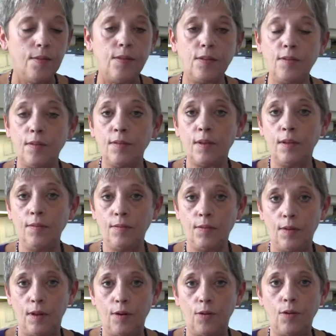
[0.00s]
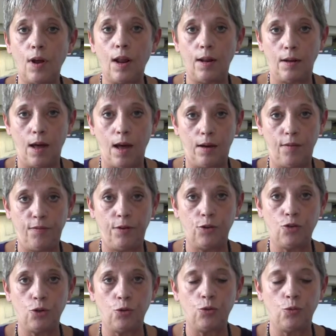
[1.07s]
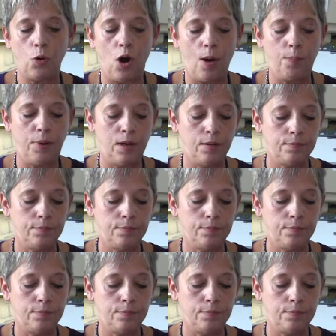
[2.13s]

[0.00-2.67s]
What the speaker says: This is considered an unofficial drop.